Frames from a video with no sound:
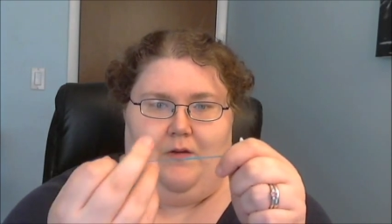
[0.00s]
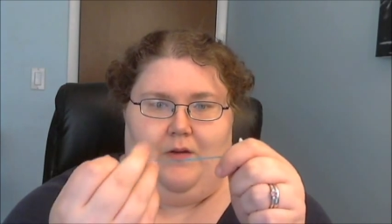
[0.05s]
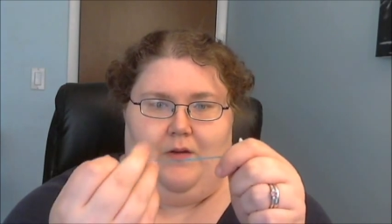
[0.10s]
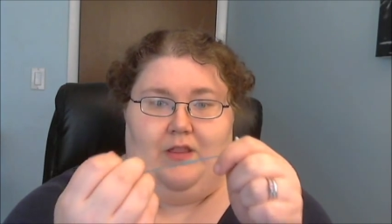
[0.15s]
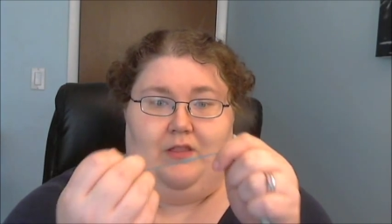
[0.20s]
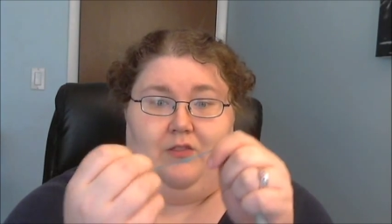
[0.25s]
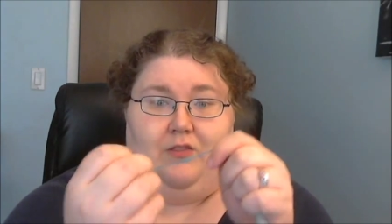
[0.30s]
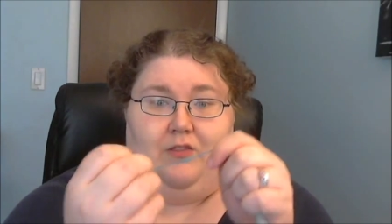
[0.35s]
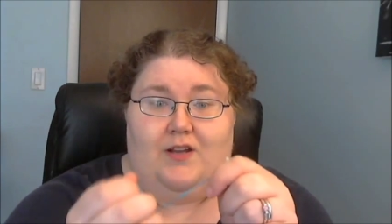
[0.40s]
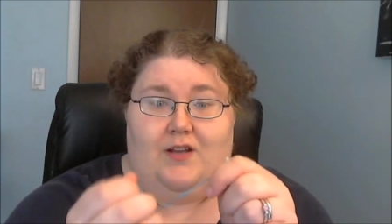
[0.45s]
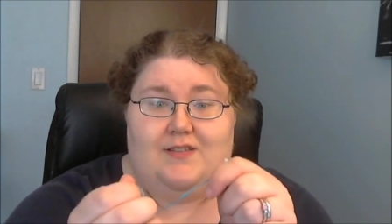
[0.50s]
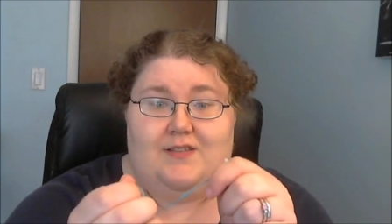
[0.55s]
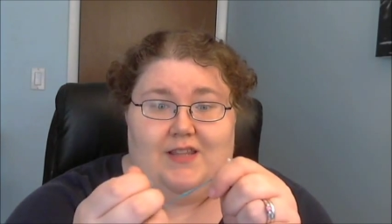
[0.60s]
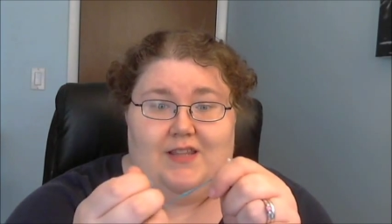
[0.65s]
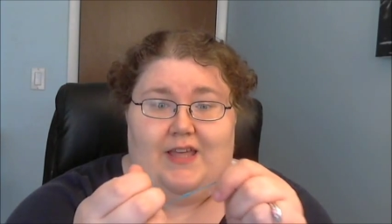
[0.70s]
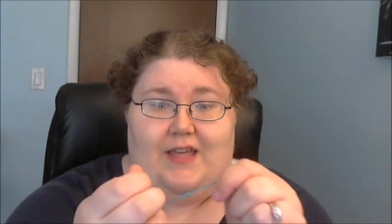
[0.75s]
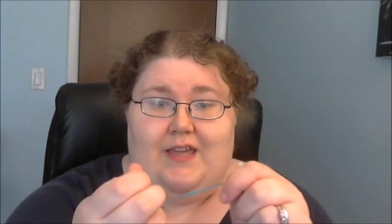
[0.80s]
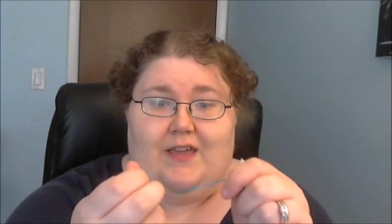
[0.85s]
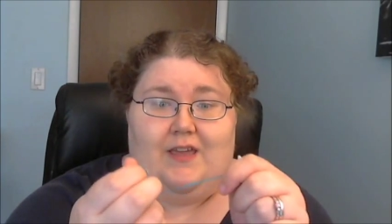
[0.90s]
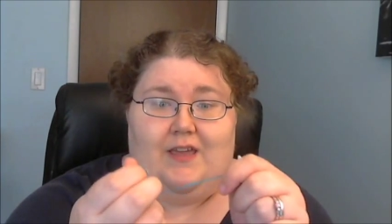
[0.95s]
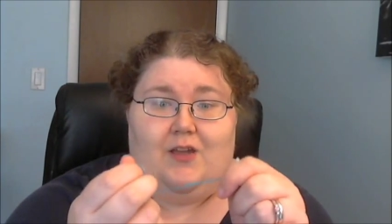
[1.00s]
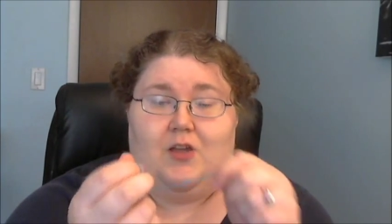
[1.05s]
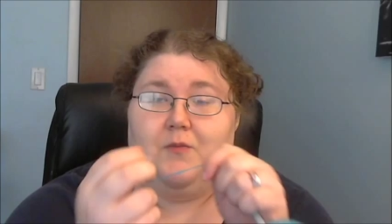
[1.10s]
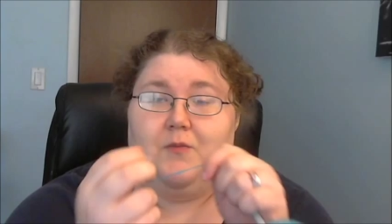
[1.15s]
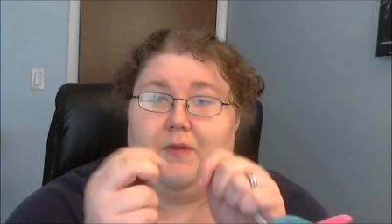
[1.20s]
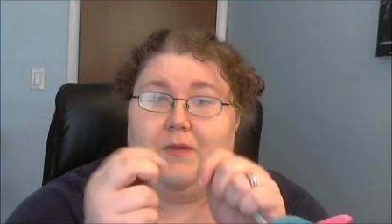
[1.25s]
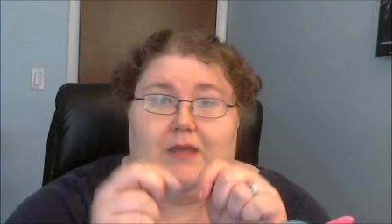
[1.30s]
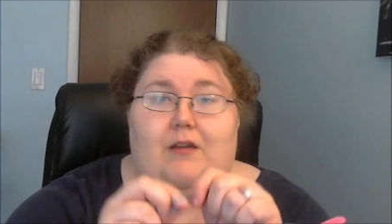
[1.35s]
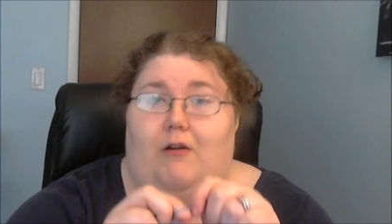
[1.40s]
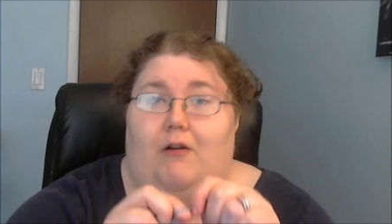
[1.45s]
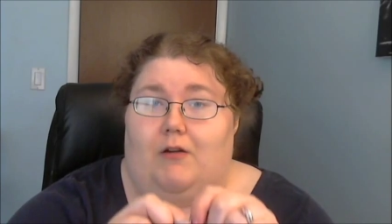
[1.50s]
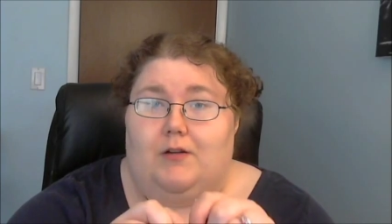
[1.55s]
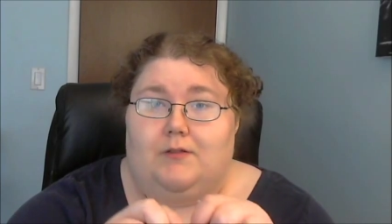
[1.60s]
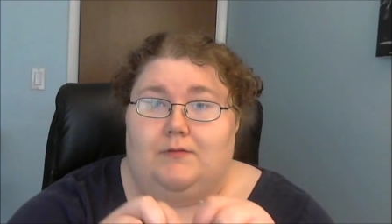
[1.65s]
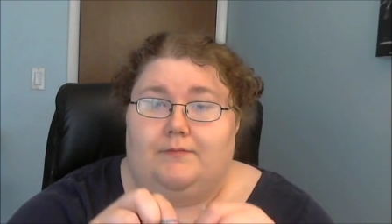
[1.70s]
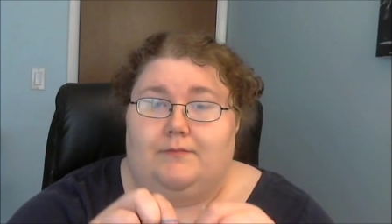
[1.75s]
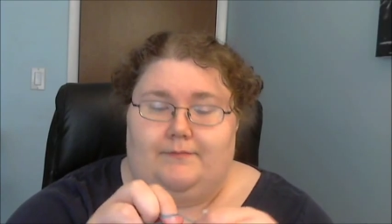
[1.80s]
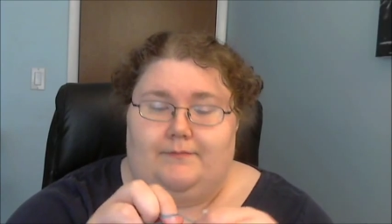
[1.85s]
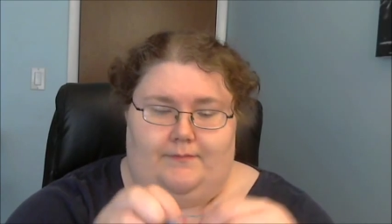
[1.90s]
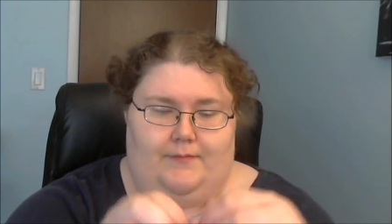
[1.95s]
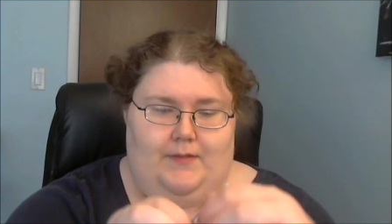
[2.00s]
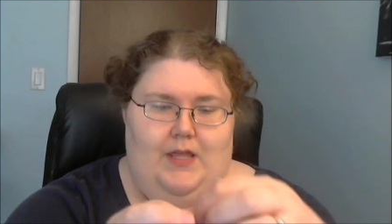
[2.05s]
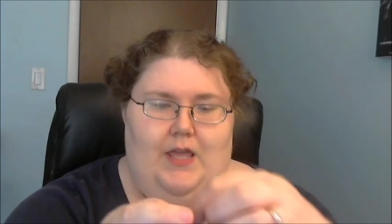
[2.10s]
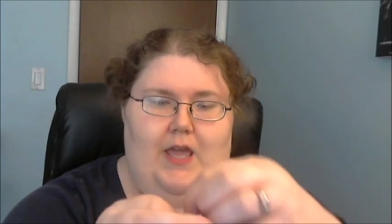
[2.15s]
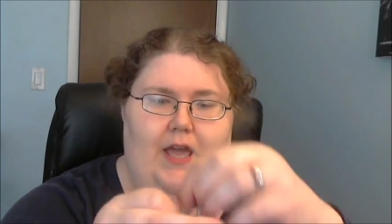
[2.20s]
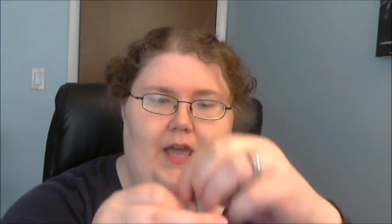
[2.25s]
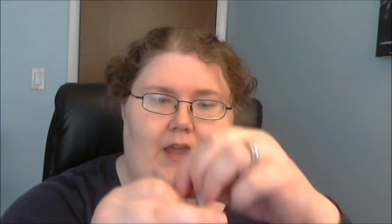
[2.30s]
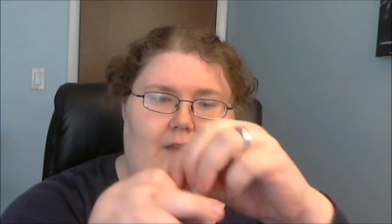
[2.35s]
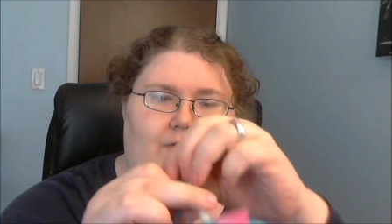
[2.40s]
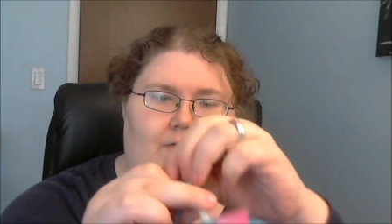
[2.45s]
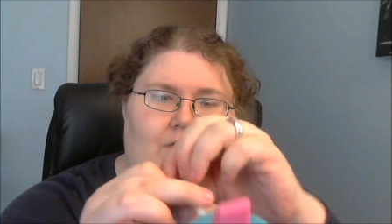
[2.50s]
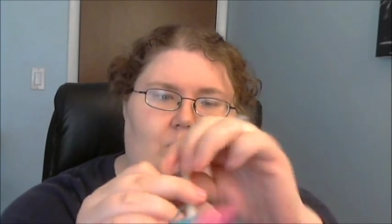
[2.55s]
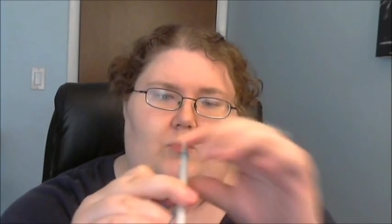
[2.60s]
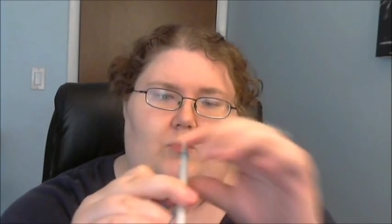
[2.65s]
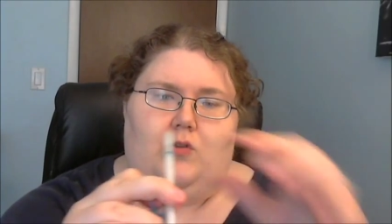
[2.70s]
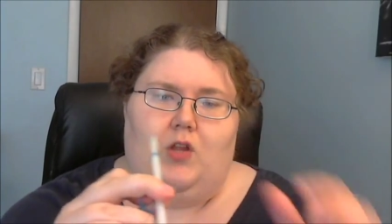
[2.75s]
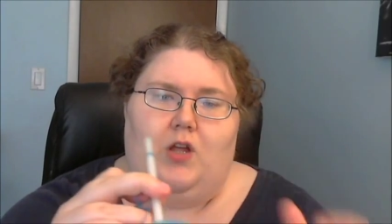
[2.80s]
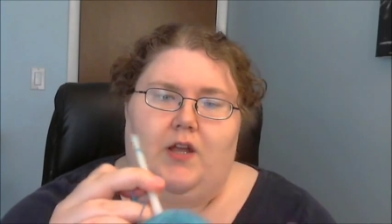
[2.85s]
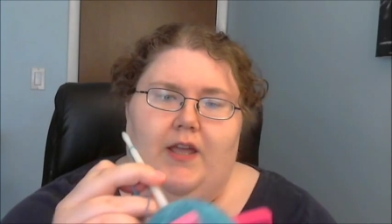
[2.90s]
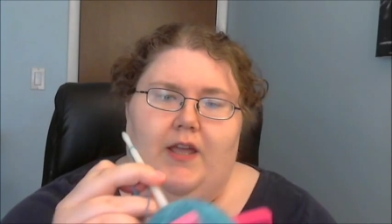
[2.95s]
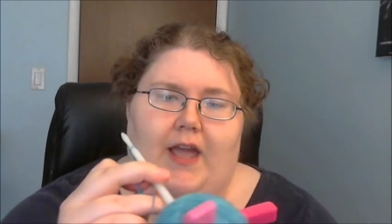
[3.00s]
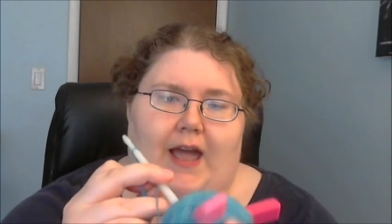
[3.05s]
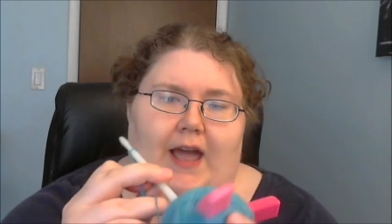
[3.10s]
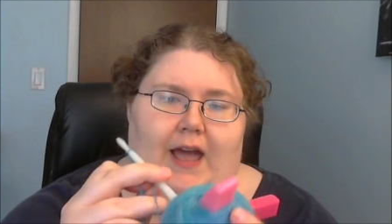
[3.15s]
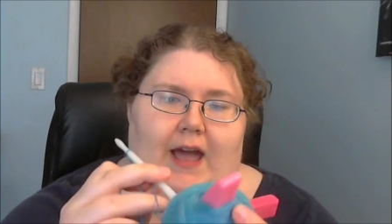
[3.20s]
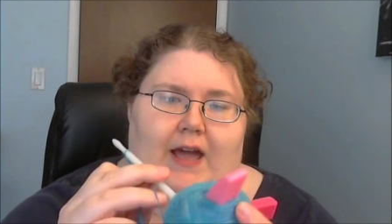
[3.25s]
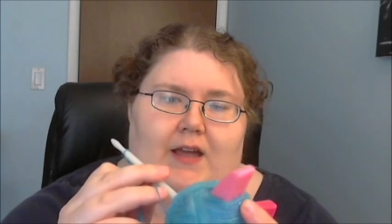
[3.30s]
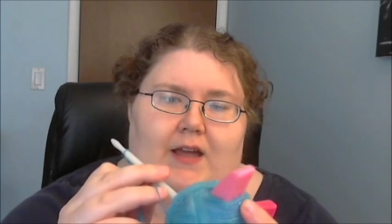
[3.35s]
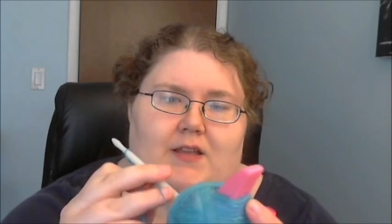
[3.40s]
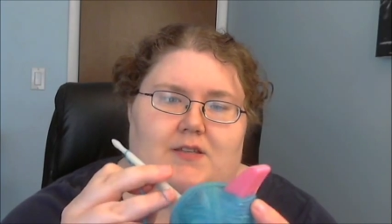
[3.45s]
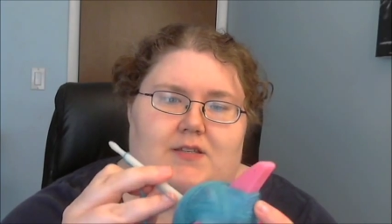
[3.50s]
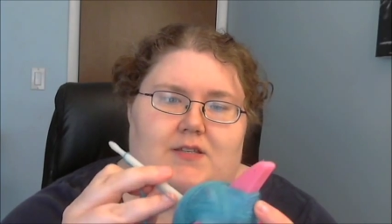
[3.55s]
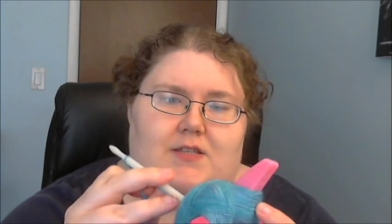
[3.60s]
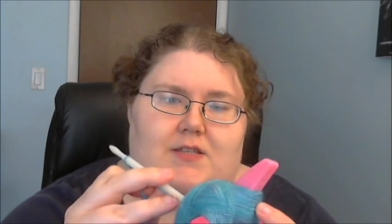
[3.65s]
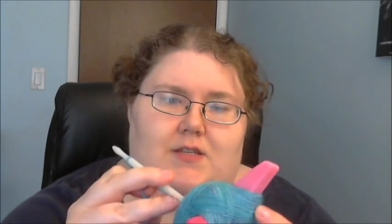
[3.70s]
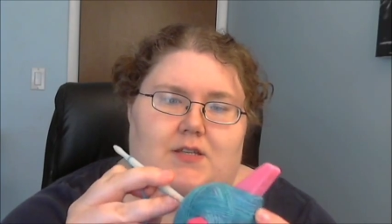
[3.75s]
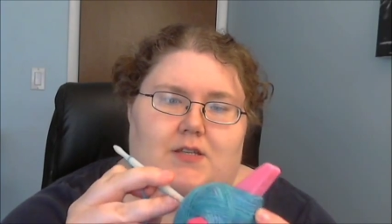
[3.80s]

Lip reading: it looks like it could be yarn. And if you look at,